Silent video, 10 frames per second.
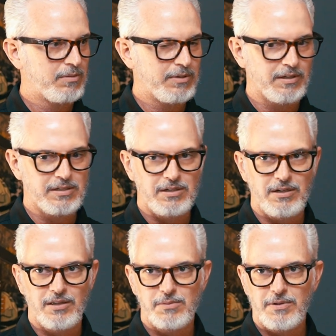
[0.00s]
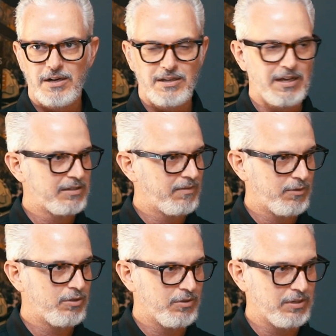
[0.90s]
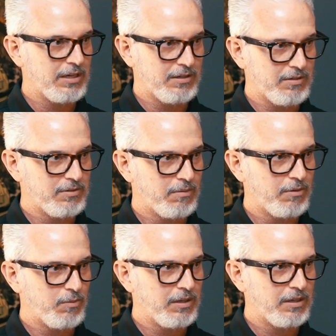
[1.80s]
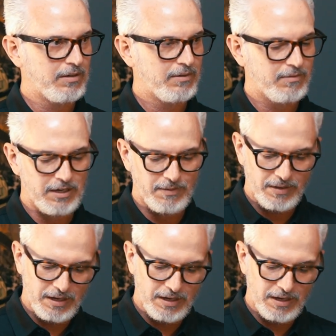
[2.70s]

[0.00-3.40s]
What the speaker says: to be listening to this podcast if you choose not to do something with it, right?